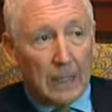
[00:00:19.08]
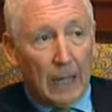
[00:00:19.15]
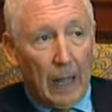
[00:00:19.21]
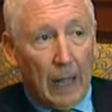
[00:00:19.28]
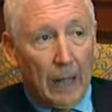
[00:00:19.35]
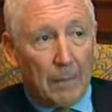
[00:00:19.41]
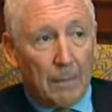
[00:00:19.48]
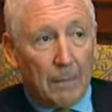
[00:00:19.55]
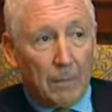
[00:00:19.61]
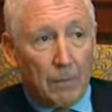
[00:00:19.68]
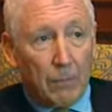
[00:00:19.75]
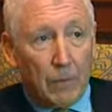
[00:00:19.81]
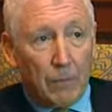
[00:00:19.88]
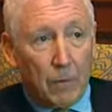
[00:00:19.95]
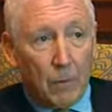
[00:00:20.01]

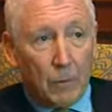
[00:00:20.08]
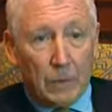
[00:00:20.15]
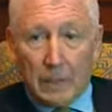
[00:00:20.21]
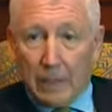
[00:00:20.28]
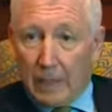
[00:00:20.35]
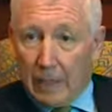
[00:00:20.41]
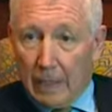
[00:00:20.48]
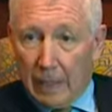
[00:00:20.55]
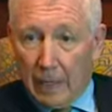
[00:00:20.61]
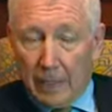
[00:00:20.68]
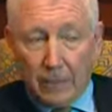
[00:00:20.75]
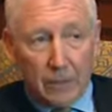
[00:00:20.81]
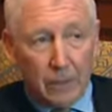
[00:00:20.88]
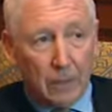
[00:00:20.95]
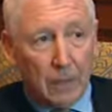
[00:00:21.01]
Um, we've always had a
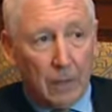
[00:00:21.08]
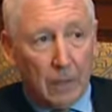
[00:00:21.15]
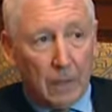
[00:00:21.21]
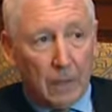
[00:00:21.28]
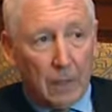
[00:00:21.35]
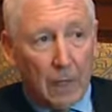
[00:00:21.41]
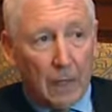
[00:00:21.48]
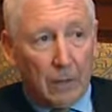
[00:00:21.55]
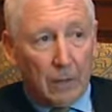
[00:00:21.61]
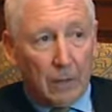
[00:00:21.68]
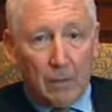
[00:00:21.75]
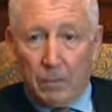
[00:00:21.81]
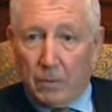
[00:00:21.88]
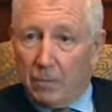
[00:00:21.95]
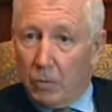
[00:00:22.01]
connection. Uh, the
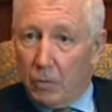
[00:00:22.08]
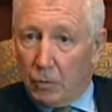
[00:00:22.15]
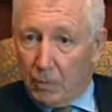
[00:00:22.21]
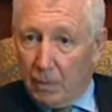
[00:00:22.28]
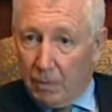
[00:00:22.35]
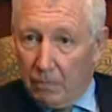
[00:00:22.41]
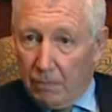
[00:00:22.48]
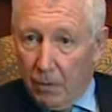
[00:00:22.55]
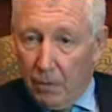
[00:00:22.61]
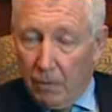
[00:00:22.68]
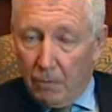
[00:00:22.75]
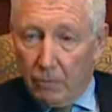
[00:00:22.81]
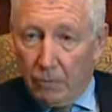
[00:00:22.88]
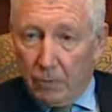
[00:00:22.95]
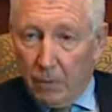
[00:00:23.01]
government have always been
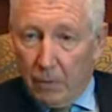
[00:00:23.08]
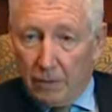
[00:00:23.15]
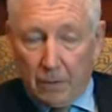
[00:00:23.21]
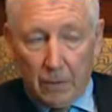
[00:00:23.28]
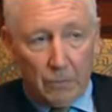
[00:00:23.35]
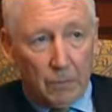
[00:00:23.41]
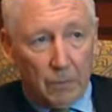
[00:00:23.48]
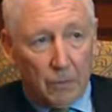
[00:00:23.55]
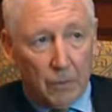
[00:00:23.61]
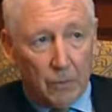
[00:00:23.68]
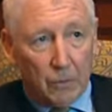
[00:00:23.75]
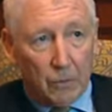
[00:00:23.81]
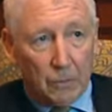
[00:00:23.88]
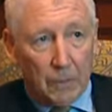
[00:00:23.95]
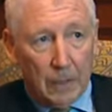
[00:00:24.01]
involved with lots of different
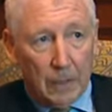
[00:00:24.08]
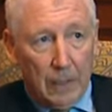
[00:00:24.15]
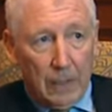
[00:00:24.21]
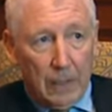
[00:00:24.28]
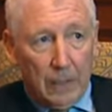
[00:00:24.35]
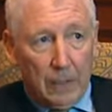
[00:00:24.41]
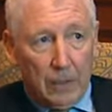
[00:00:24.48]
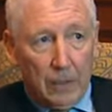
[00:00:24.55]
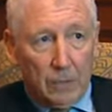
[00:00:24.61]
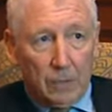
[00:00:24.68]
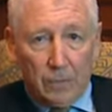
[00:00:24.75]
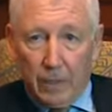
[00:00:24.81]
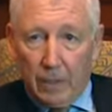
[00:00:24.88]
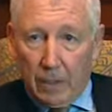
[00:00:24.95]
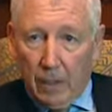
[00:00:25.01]
programs, but in terms
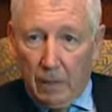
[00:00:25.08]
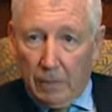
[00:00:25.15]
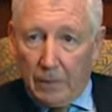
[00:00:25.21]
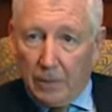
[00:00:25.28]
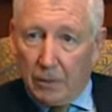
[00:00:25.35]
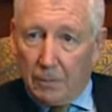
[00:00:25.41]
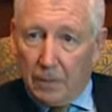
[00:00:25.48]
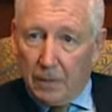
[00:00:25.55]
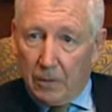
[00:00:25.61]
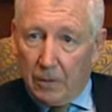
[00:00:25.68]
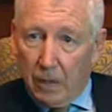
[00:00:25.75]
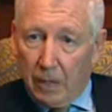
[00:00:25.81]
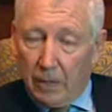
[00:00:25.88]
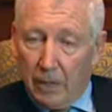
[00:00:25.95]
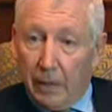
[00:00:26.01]
of economics, it's been
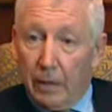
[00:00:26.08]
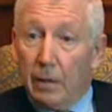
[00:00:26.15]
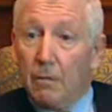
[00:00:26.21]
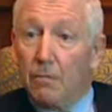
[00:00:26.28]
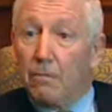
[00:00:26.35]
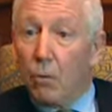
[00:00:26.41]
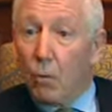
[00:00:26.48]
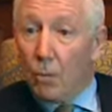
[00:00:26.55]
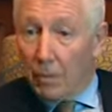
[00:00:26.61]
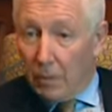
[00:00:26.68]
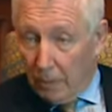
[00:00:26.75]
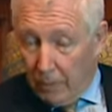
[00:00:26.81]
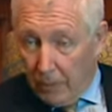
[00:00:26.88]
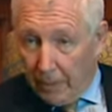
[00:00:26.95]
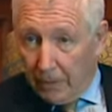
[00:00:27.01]
slightly informal,
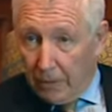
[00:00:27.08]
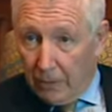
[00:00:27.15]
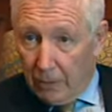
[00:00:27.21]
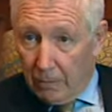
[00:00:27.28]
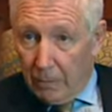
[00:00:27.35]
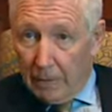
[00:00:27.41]
the relationship.